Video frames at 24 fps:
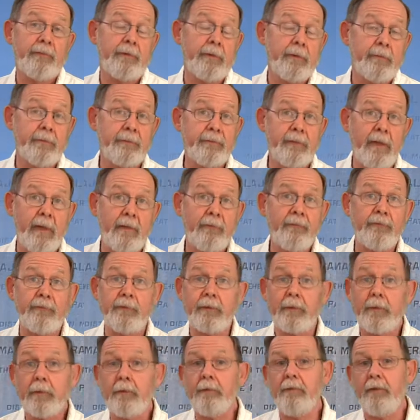and intense
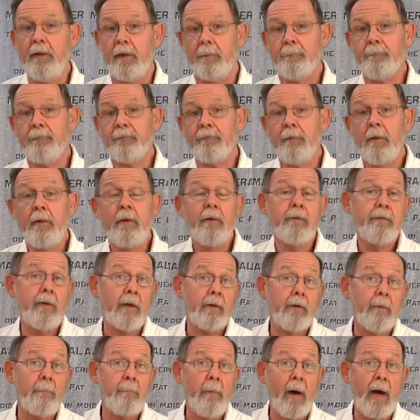eclipse
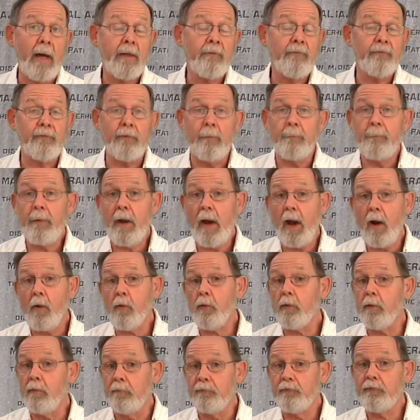that combines the
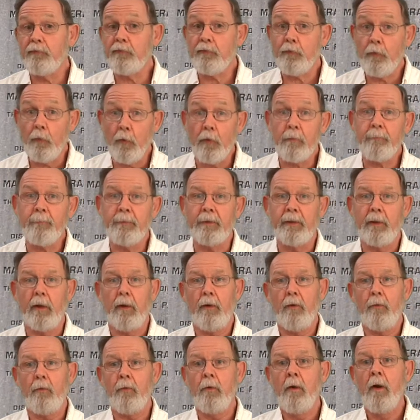power of
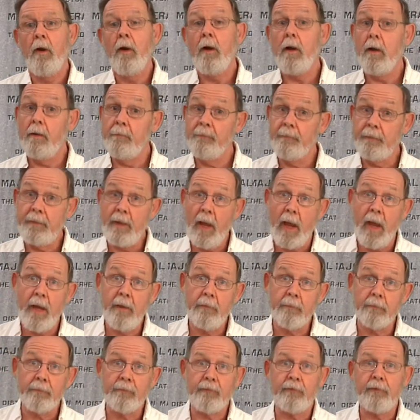Scorpio and the
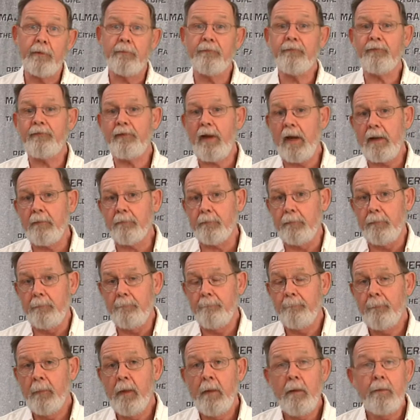energy of Saturn.